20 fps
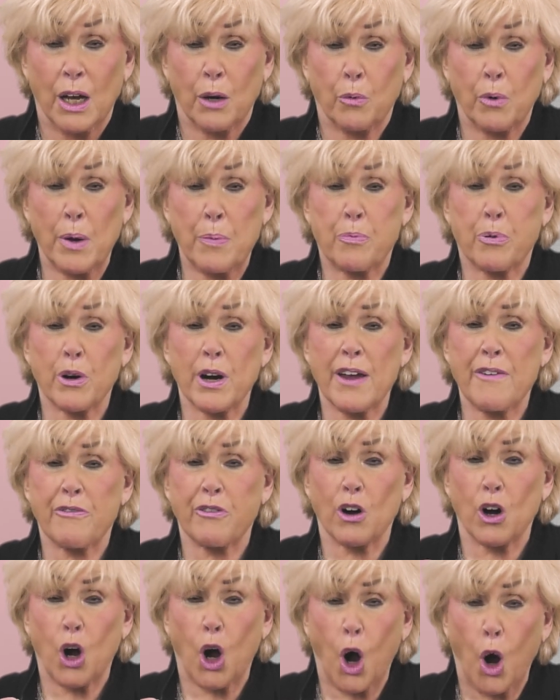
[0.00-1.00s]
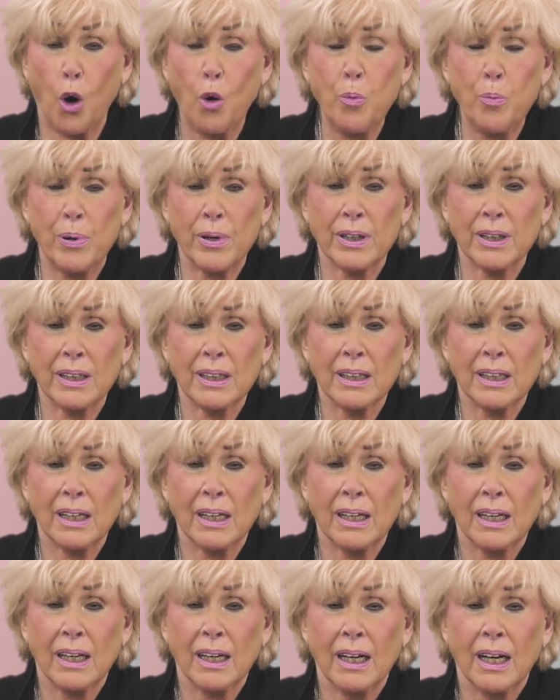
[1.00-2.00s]
We pray for hope.
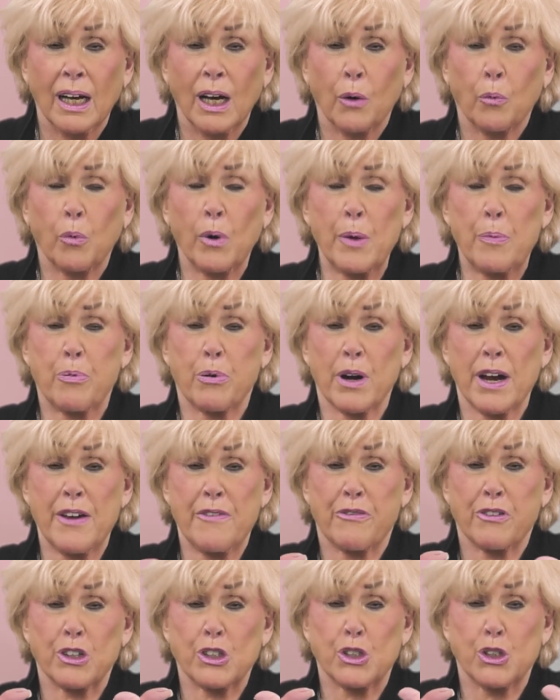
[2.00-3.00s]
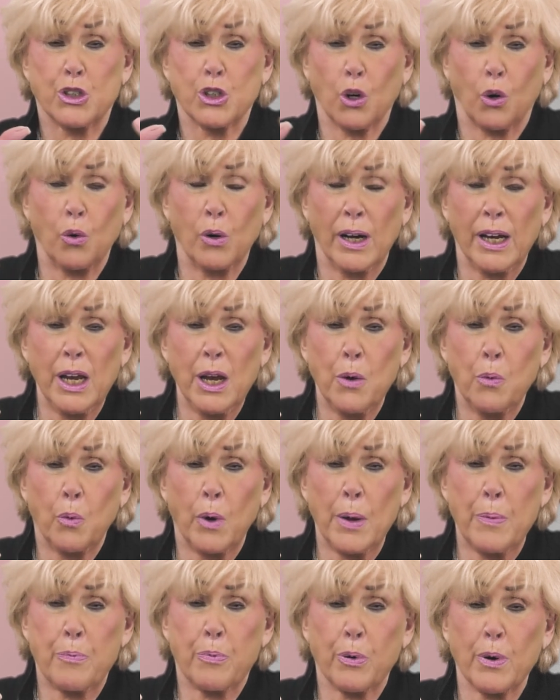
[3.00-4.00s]
We pray for joy.
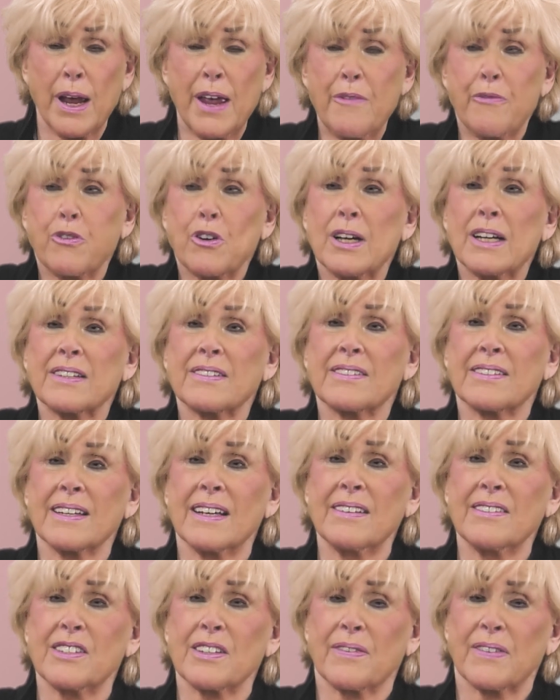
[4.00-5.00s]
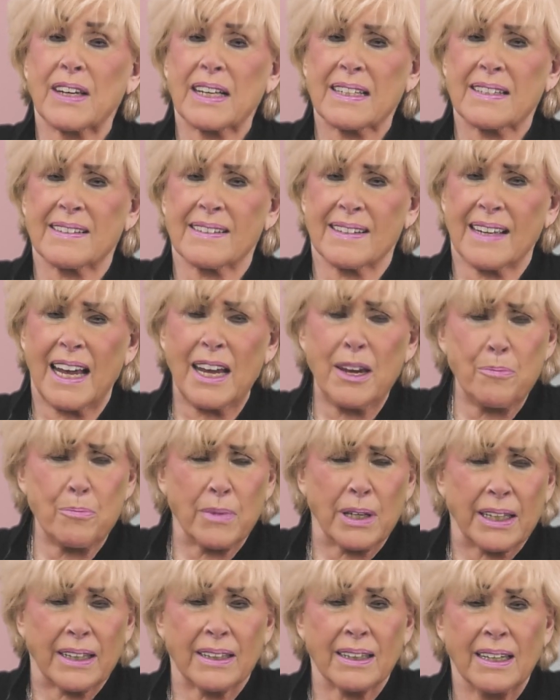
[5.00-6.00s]
We pray for a sense of
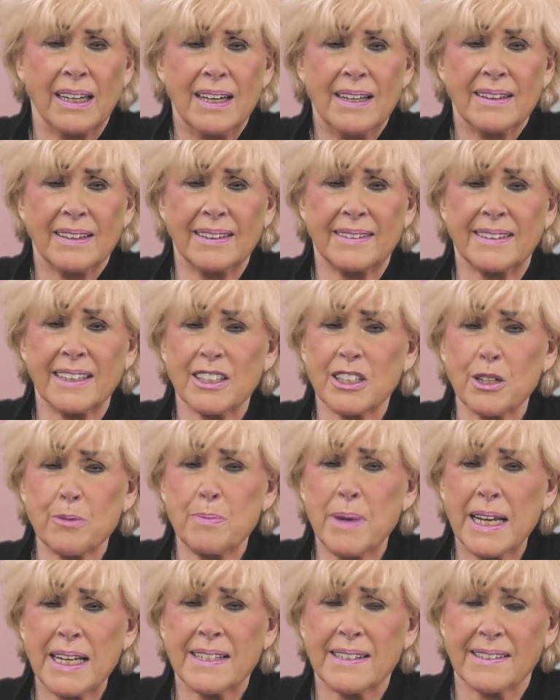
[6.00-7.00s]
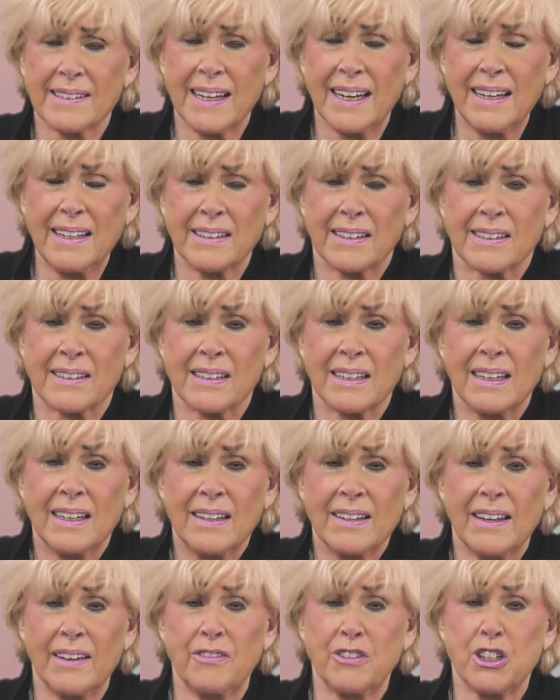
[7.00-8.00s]
excitement that doesn't make sense.
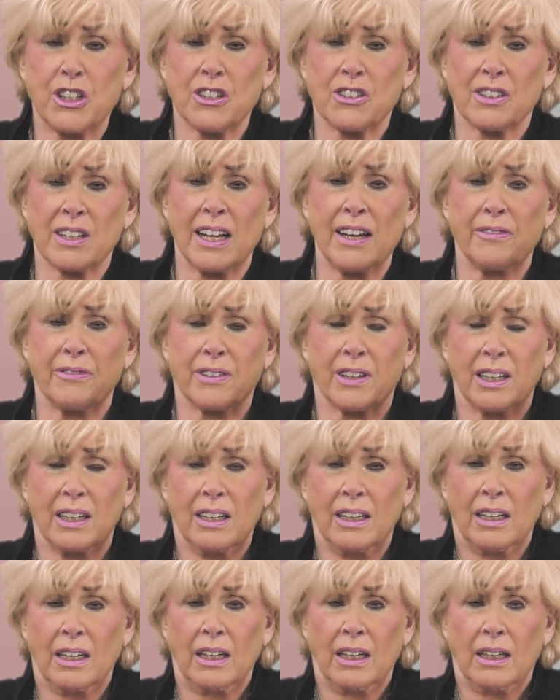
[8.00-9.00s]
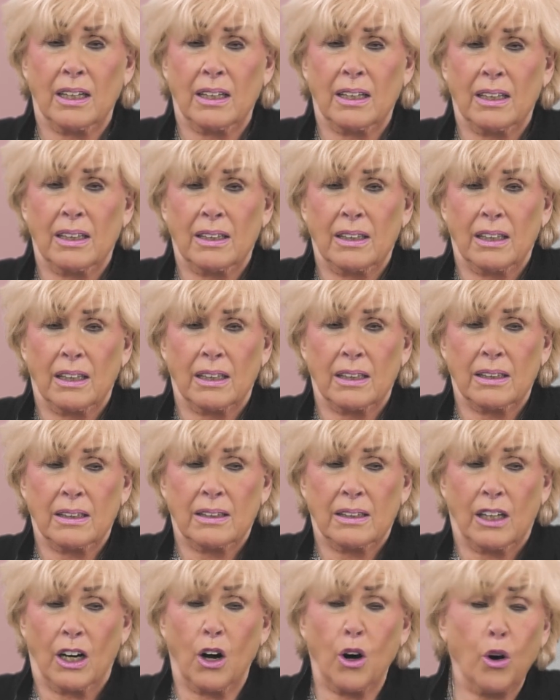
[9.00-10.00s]
They've just left
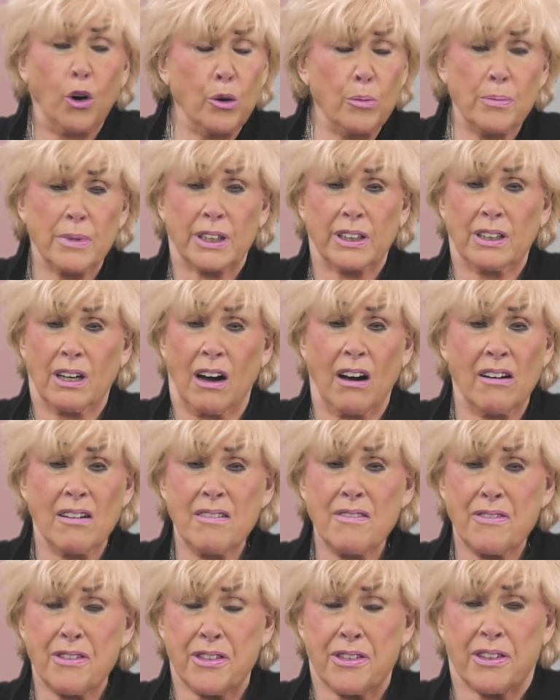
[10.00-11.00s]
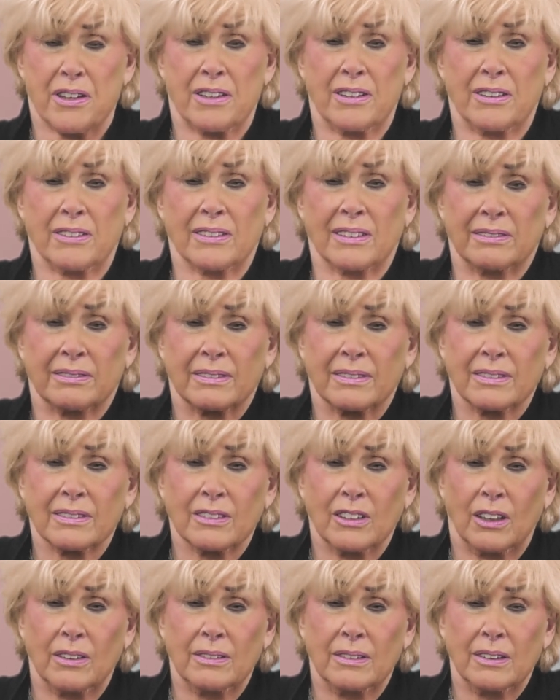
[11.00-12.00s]
home and hearth and
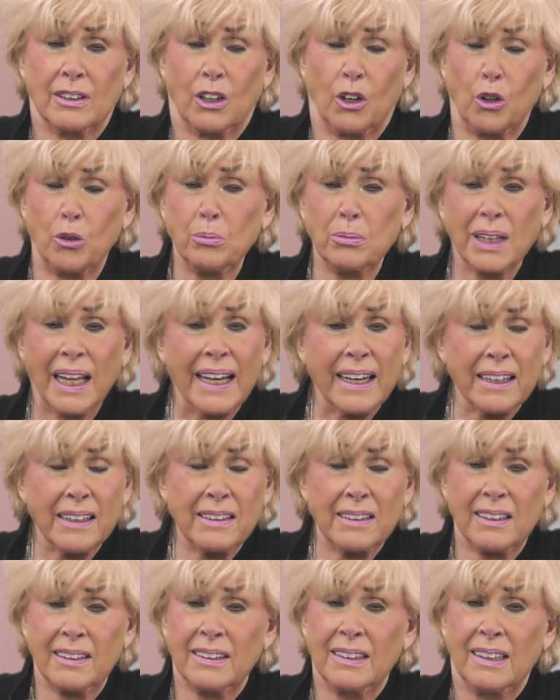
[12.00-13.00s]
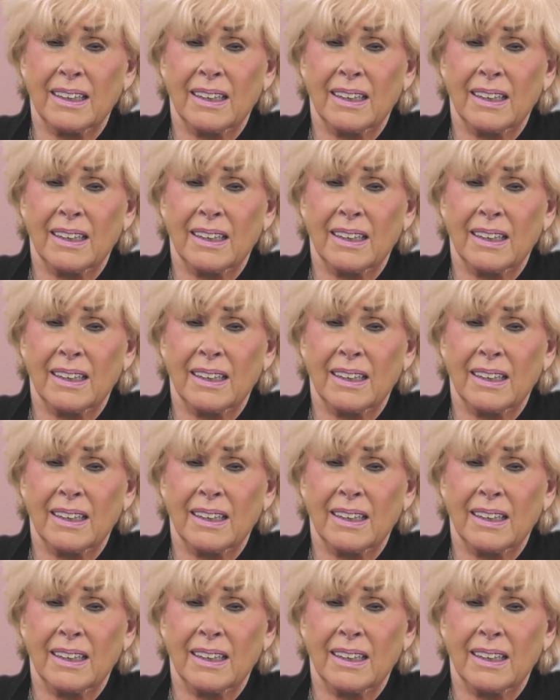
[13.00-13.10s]
homeland.